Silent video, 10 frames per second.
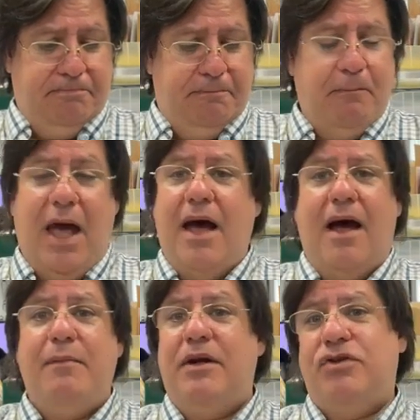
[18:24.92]
yeah, I
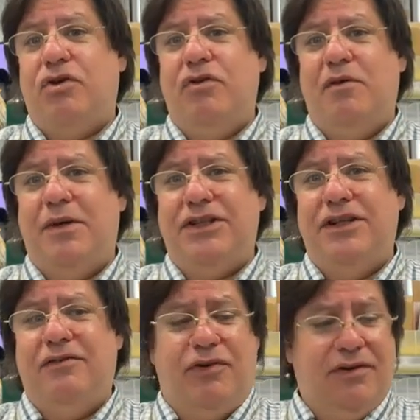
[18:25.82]
mean, I showed you a bunch of
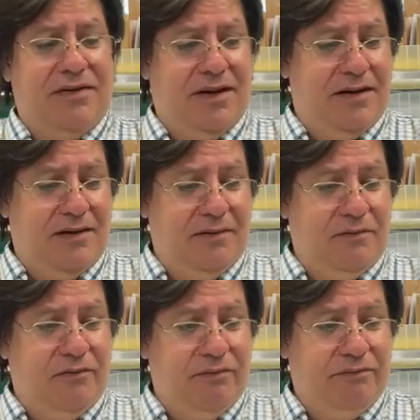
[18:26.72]
different,
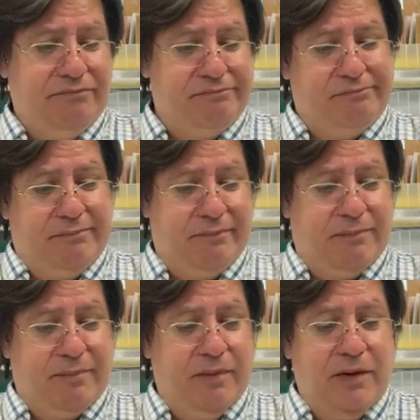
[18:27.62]

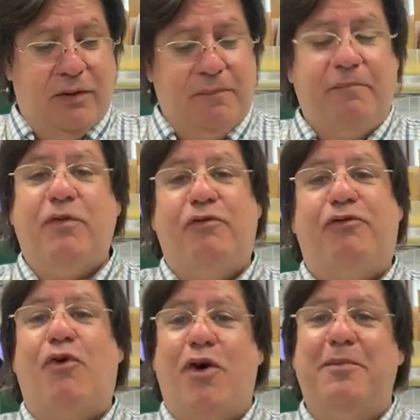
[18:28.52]
you know,
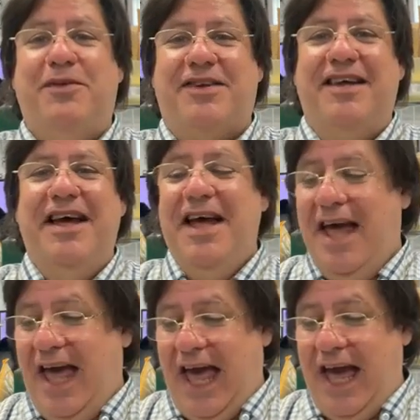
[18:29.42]
forms
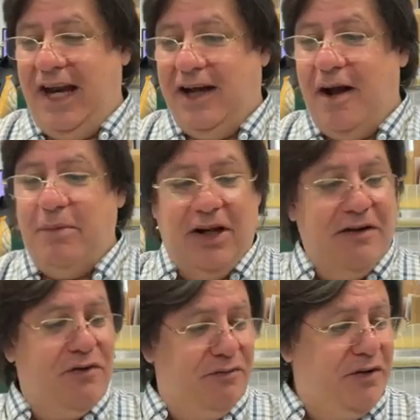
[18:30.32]
and a couple of
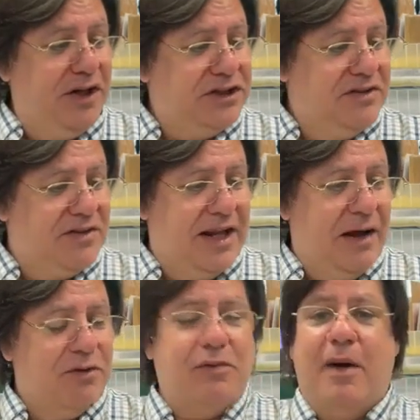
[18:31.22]
different functions, and that
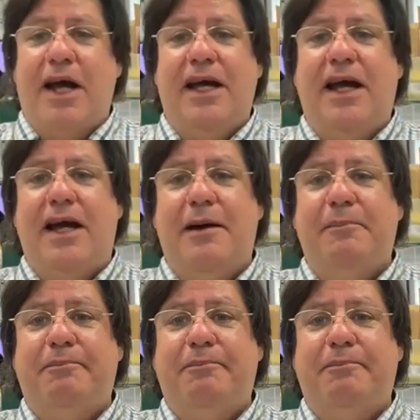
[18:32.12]
was my